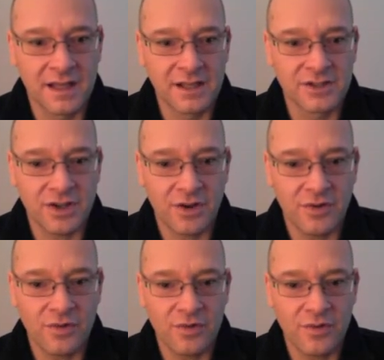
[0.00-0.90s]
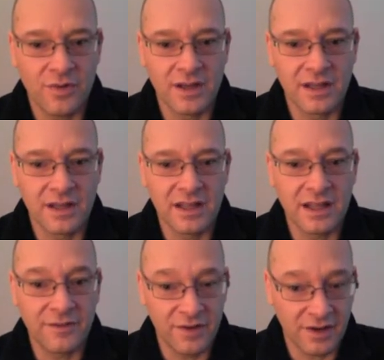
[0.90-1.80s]
So
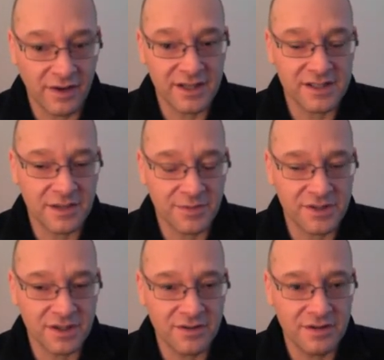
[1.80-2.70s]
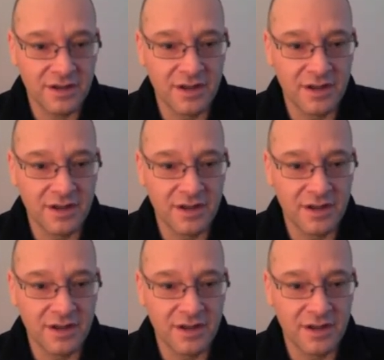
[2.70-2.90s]
if you like this episode,